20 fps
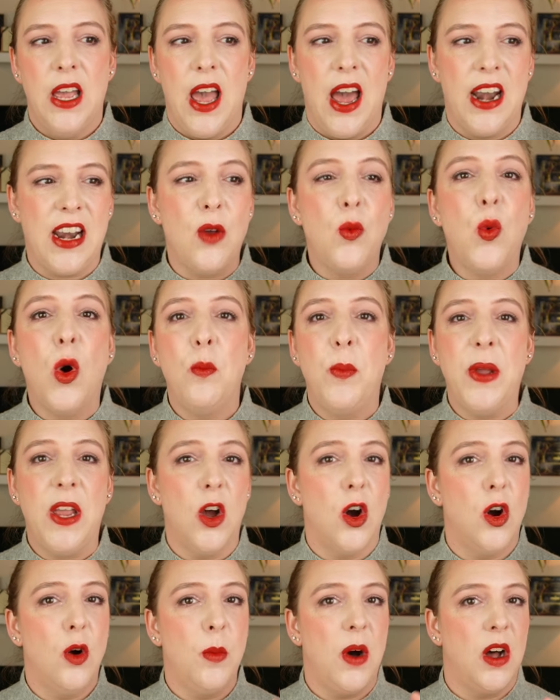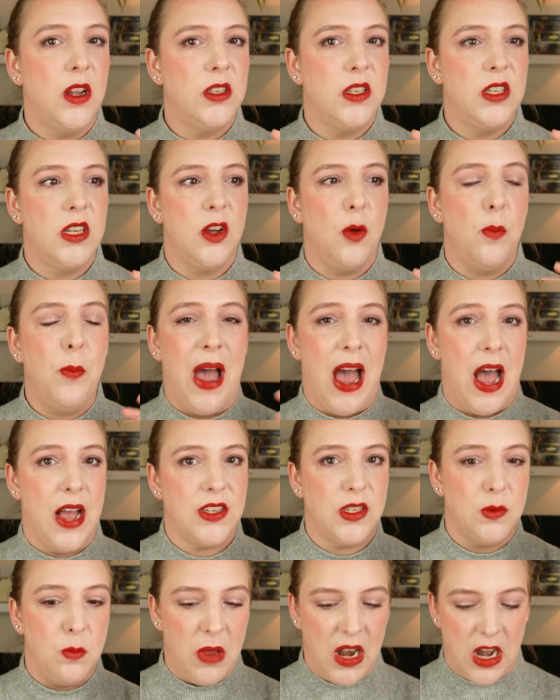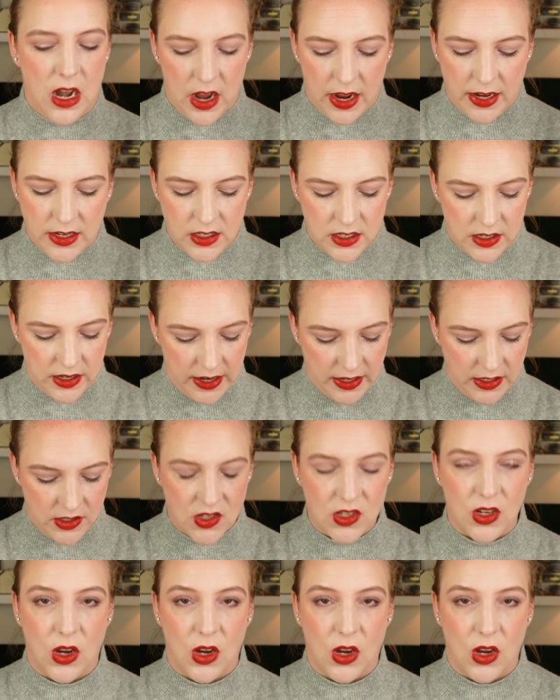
And I won't be home until past midnight tonight.